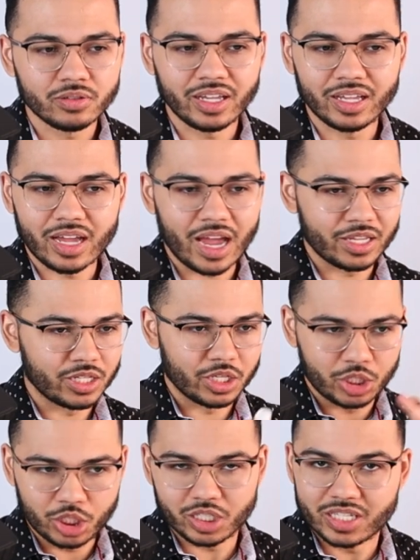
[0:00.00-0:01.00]

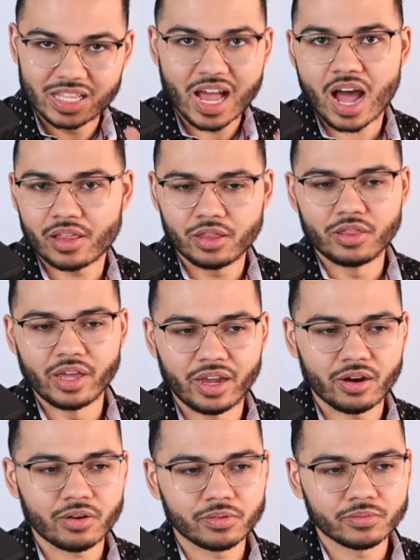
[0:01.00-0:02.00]
It's just not
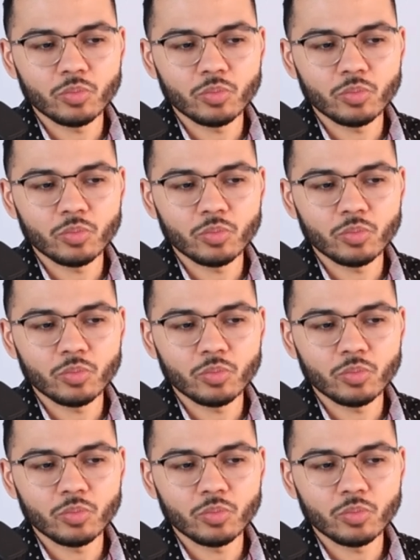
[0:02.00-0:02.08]
there.